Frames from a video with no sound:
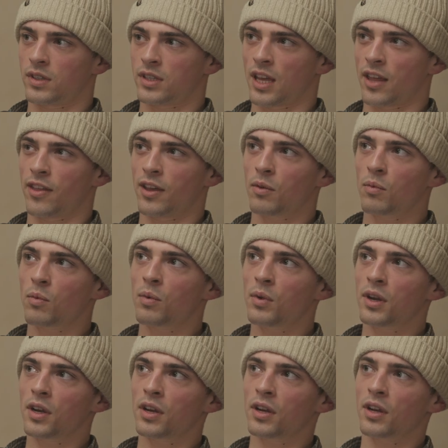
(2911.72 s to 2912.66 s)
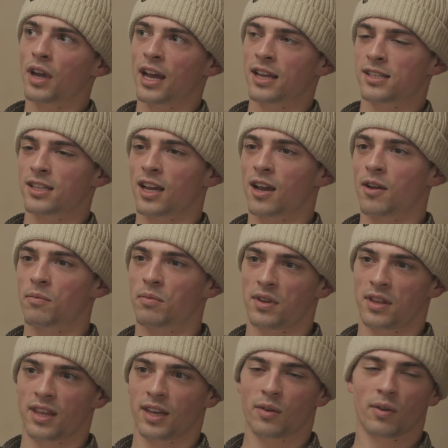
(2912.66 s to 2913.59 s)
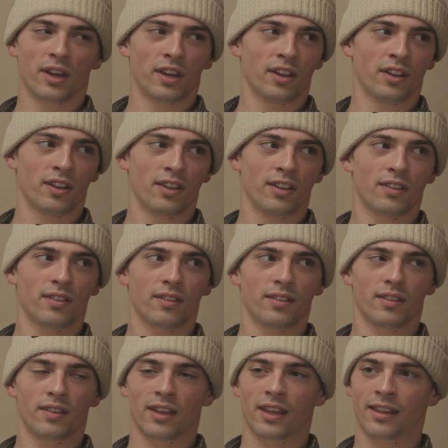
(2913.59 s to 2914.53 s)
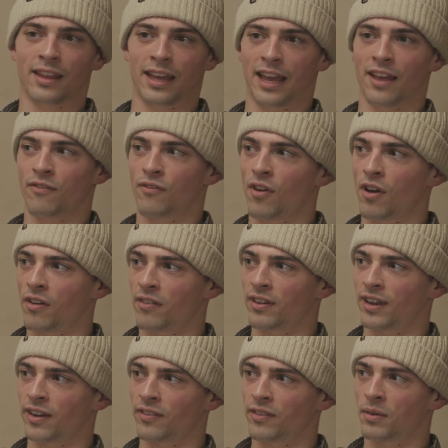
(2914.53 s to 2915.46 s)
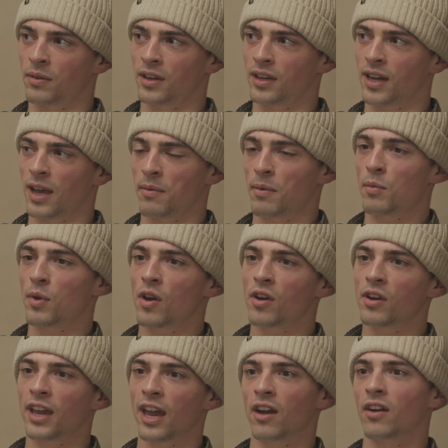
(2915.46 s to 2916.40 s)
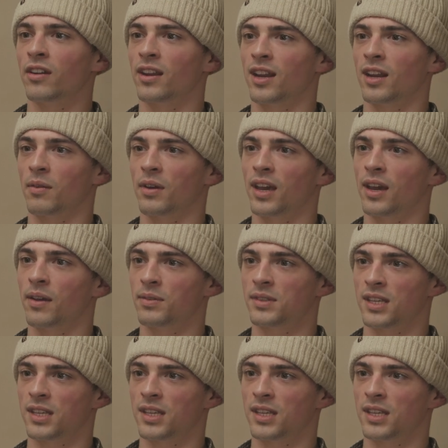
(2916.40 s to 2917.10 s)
so I think we're as a company like quite good at like involving everyone. I mean, we all get on anyway, I have to